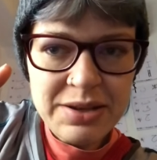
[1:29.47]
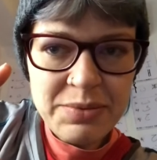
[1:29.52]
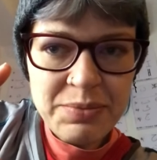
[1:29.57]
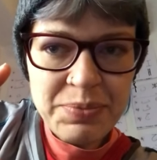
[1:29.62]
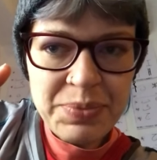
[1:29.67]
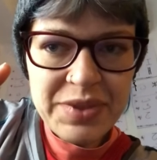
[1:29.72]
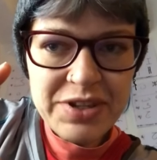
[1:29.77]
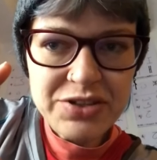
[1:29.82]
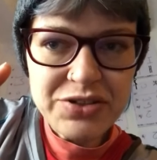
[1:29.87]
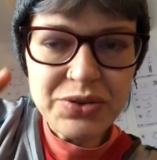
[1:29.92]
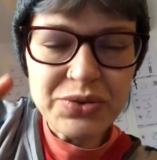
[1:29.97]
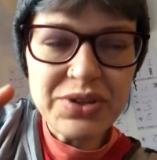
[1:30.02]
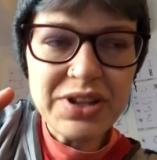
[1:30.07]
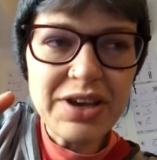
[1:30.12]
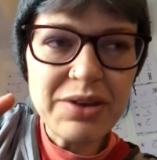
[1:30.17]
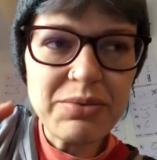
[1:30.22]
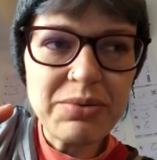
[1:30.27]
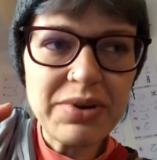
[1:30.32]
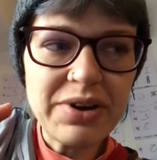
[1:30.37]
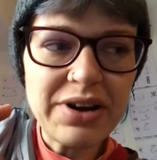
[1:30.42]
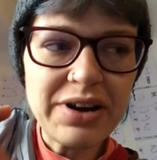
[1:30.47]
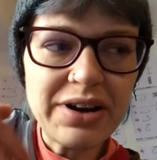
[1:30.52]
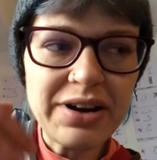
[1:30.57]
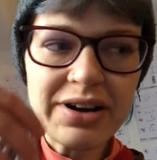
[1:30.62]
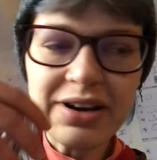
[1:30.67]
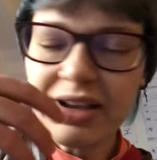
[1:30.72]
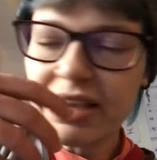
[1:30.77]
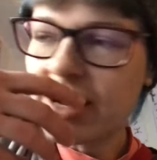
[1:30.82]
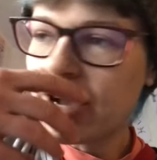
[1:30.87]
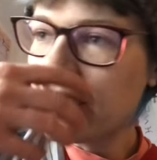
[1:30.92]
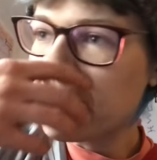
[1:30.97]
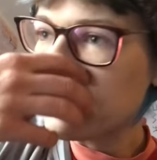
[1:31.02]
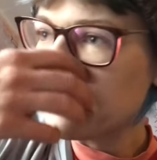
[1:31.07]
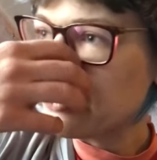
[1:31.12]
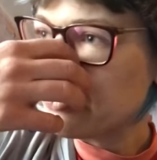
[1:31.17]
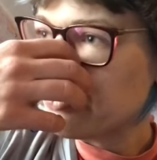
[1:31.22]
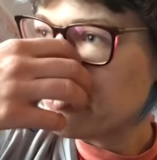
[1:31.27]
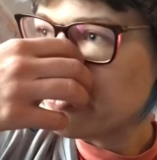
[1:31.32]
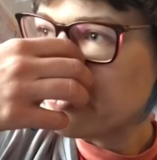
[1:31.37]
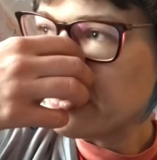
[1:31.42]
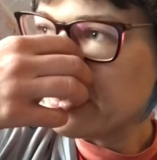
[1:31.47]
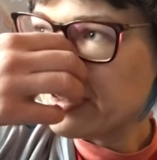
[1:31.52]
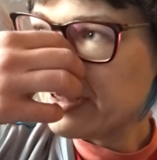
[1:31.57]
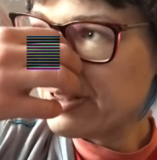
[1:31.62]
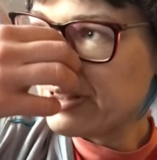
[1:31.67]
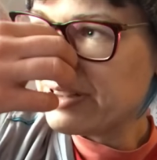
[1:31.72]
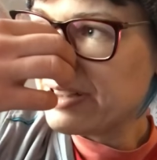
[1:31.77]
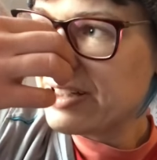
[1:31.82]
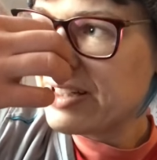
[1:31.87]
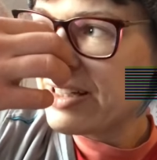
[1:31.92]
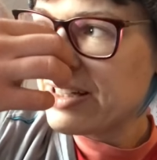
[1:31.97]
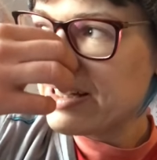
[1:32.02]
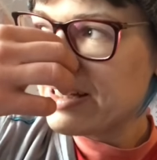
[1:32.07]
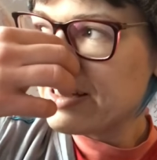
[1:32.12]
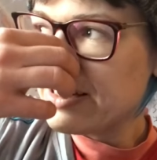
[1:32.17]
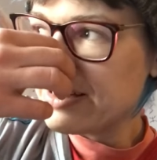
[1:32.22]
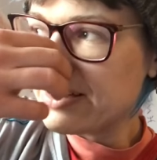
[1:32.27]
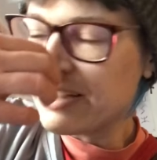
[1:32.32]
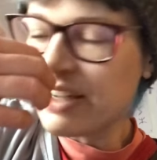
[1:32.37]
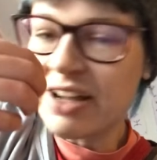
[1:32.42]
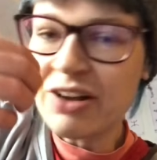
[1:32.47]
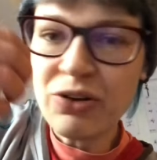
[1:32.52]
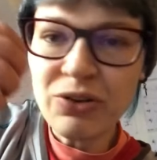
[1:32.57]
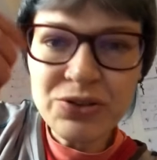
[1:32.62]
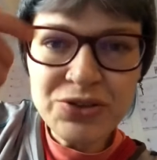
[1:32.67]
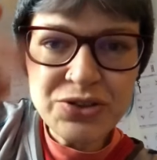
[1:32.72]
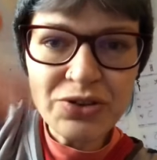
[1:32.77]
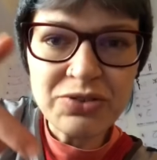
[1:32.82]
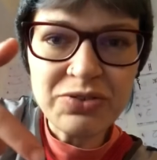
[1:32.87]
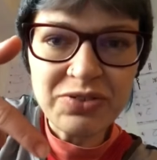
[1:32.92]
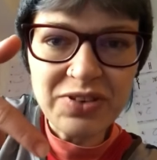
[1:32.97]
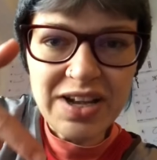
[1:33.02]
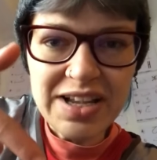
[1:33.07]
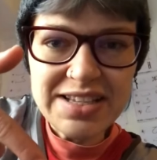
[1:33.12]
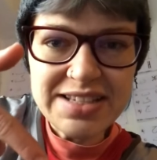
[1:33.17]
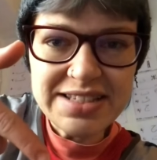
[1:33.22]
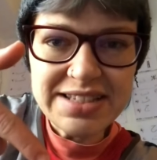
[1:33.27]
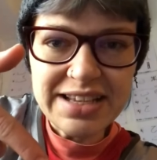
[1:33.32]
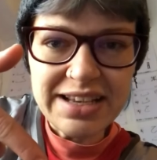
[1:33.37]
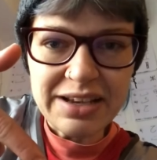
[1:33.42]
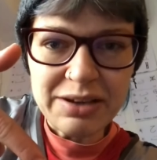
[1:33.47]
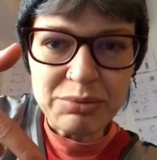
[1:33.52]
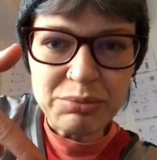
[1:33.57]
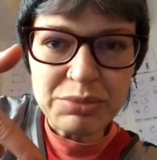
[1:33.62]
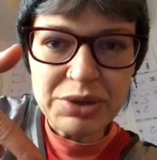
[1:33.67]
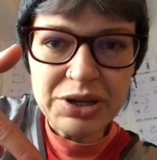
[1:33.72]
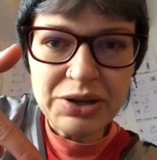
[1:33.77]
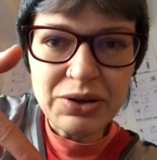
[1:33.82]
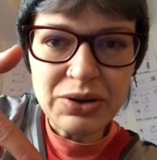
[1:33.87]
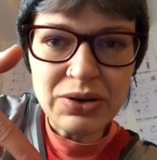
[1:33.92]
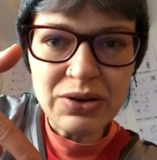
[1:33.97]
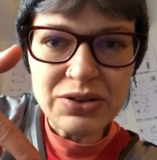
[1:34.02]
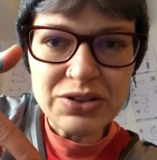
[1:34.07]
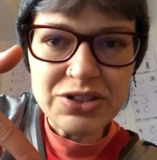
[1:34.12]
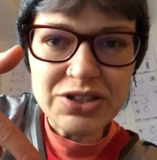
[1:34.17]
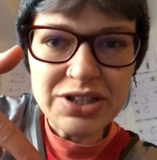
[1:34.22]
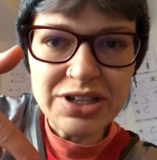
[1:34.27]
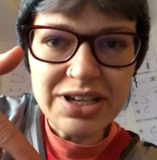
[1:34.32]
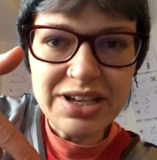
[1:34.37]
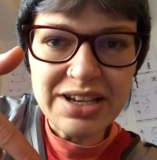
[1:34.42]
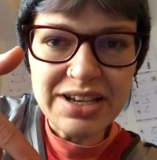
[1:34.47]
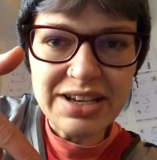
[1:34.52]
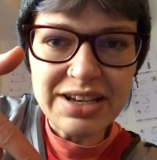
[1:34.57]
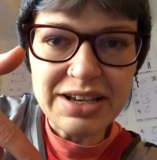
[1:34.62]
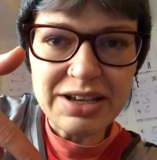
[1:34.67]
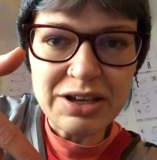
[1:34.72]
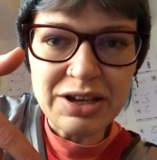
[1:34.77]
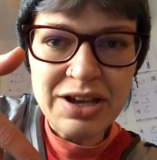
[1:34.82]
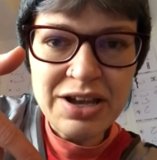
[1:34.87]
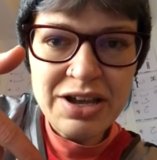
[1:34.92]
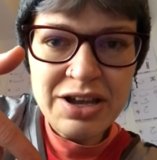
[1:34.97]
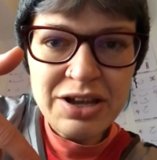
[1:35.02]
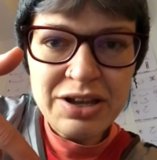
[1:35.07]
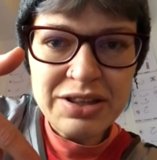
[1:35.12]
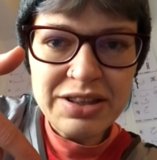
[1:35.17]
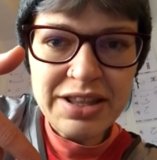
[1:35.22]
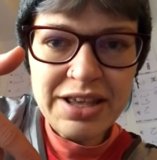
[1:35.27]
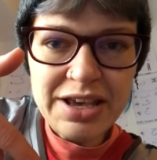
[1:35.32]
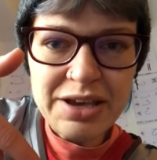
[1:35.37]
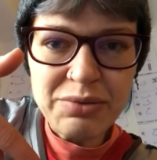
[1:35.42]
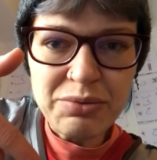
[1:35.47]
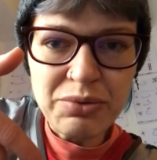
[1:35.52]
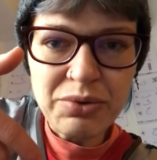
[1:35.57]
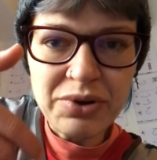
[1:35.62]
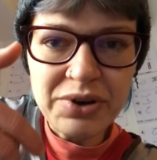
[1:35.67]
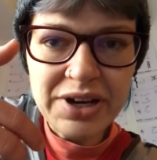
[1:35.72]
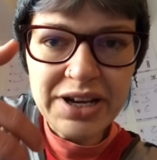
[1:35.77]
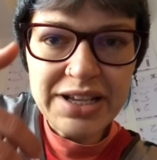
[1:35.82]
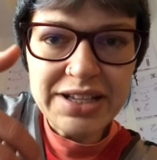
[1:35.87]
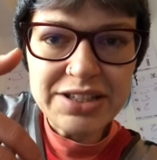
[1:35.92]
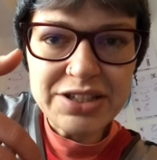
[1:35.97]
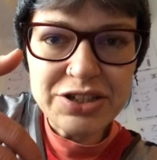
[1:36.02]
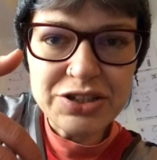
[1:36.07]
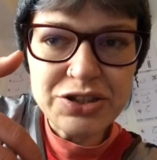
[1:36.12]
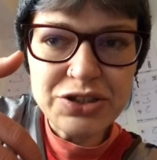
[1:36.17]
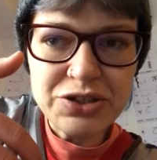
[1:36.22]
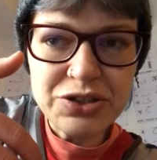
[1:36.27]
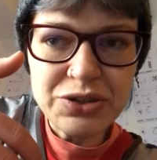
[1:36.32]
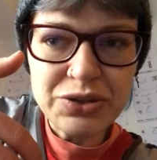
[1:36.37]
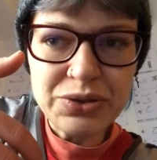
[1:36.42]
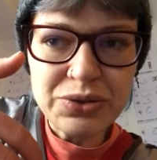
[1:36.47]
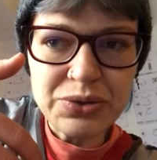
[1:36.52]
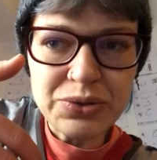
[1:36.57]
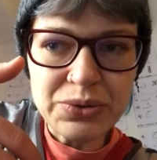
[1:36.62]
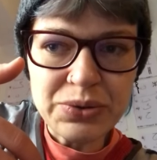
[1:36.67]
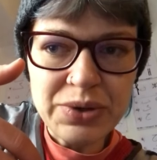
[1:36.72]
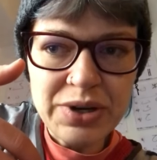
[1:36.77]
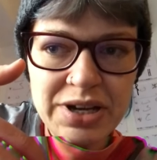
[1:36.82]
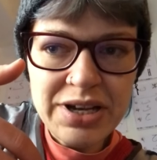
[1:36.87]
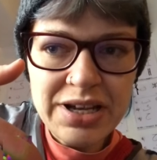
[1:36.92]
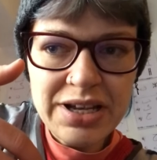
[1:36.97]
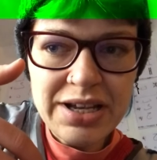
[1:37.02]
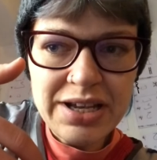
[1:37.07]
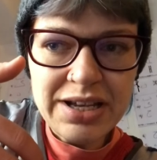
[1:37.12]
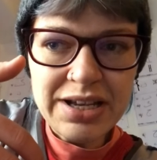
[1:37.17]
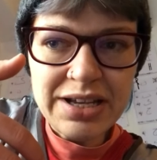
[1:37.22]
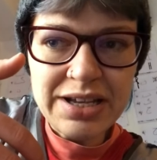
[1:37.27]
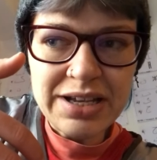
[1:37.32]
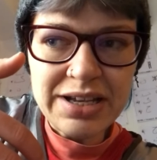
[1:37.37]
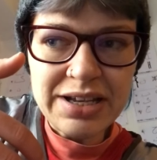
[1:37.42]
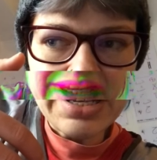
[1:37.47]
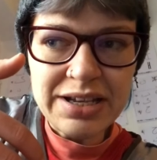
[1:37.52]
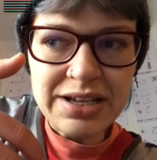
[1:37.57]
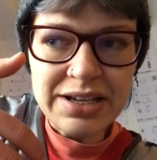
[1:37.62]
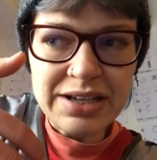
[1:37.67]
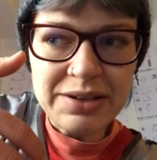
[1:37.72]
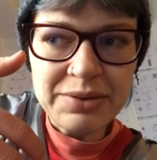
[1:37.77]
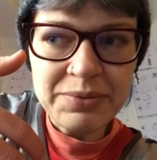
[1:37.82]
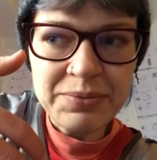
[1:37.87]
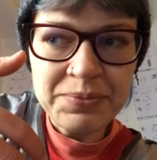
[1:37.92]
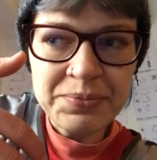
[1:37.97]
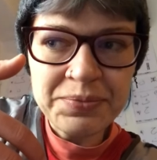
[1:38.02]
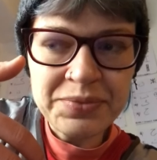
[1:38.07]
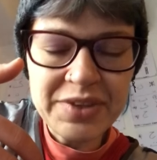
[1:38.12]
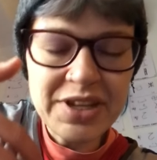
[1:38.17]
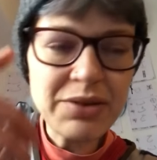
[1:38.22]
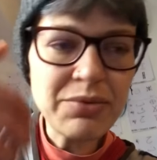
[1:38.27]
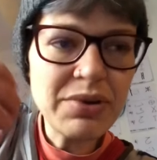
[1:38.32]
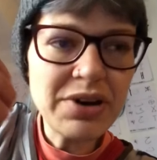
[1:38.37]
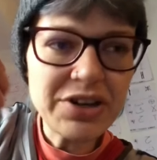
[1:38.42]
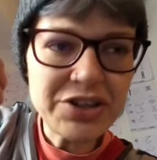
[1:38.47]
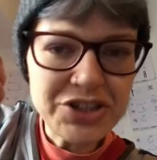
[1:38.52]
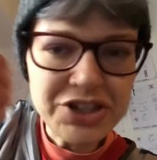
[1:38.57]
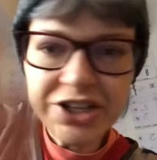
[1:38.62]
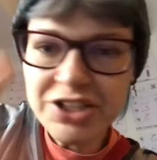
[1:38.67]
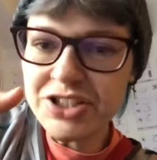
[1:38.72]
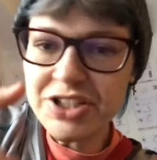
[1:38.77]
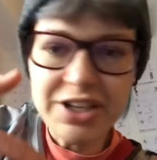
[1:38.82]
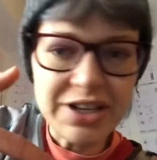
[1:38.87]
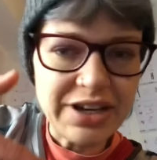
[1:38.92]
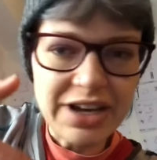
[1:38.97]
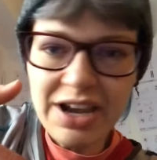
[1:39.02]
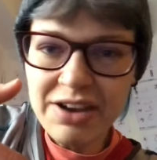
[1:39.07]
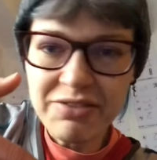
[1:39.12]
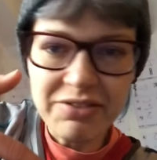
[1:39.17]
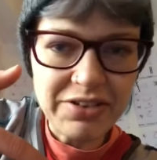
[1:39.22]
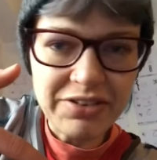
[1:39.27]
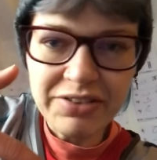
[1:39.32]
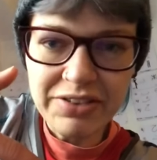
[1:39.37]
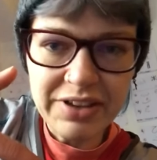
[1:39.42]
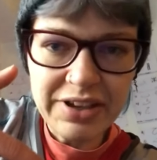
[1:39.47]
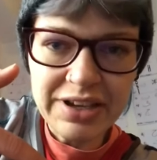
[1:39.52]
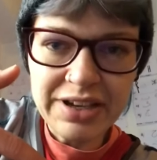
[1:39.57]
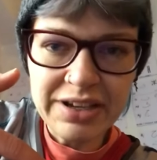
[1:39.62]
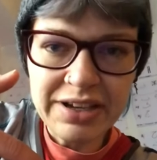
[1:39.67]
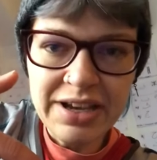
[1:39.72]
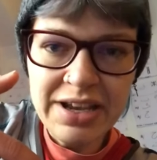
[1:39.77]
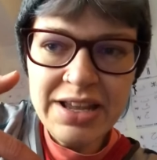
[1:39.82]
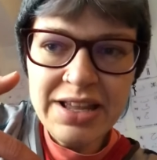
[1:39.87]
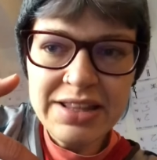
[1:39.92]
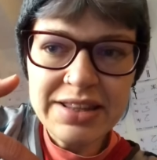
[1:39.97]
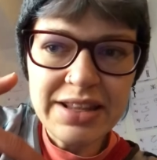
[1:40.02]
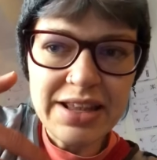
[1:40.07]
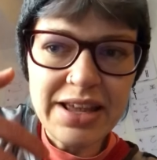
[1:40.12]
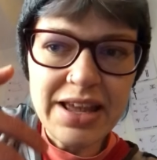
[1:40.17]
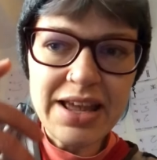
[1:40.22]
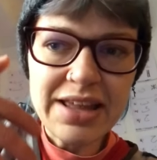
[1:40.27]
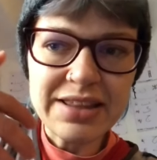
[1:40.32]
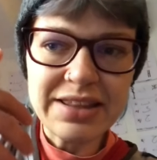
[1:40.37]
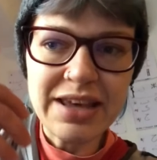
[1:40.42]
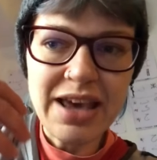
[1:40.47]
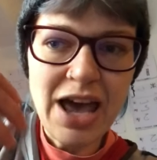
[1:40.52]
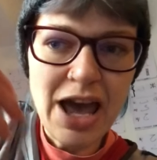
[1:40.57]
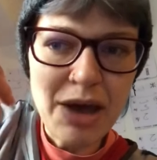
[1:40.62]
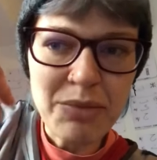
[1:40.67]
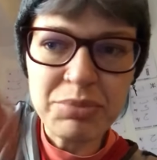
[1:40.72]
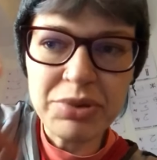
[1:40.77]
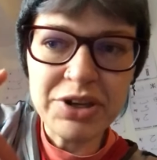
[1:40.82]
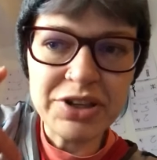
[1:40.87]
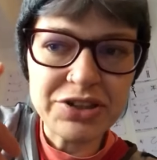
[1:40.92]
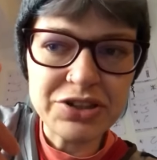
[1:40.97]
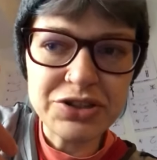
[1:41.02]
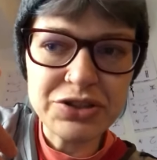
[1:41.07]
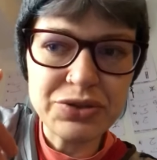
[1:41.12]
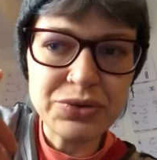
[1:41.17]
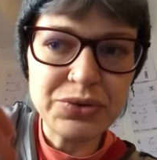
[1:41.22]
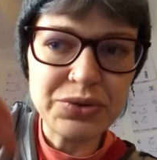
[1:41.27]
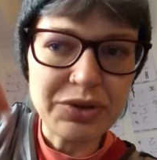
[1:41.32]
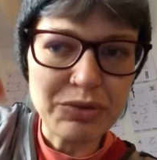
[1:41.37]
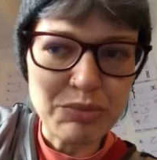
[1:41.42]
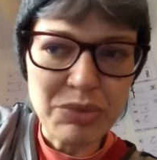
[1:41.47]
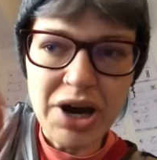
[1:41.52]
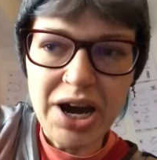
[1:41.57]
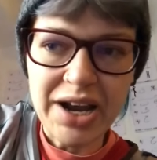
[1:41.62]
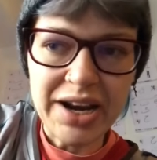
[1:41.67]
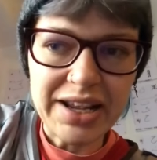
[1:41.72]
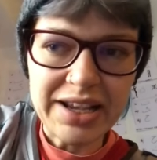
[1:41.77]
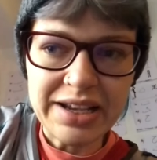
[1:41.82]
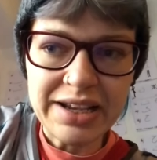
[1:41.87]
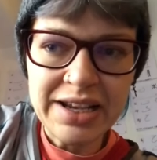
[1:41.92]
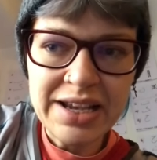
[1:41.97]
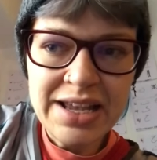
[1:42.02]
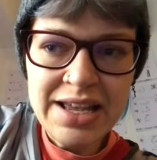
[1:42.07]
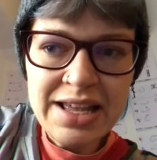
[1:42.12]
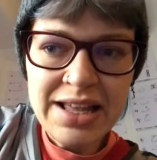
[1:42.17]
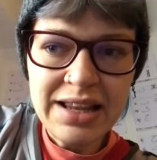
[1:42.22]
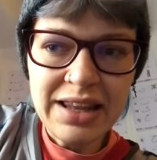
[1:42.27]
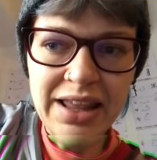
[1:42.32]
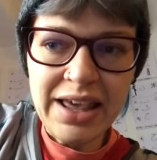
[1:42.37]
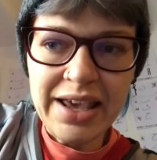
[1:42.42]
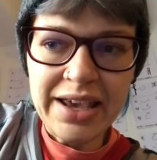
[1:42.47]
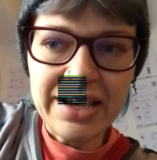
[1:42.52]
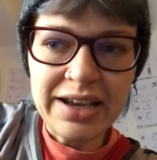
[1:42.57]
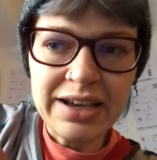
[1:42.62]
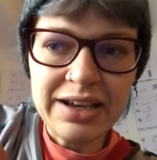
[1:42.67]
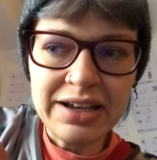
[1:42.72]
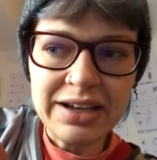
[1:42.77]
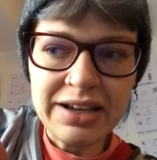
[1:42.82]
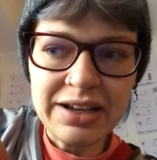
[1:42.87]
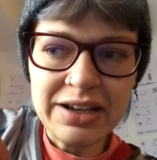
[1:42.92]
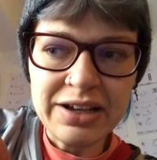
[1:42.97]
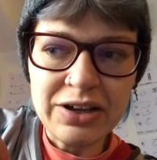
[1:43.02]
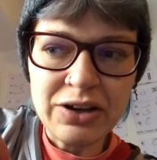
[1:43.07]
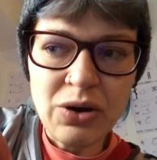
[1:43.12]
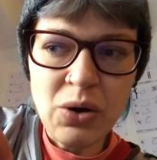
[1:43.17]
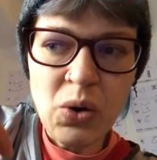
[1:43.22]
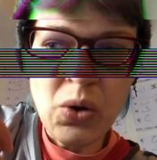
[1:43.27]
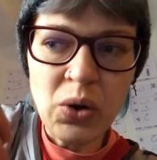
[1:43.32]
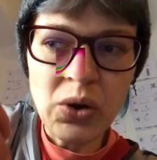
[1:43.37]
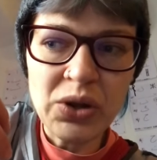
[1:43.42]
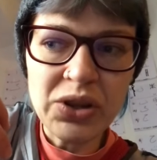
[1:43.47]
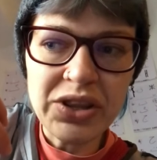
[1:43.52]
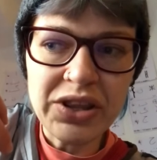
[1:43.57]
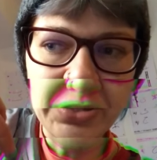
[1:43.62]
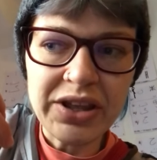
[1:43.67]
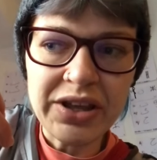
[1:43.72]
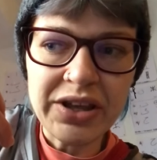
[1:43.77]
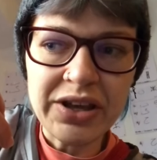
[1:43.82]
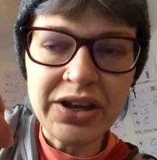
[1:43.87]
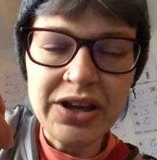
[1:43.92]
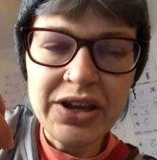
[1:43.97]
So they were kind of also fasting, because they wanted to, they were judging everything that happens to the body, like all the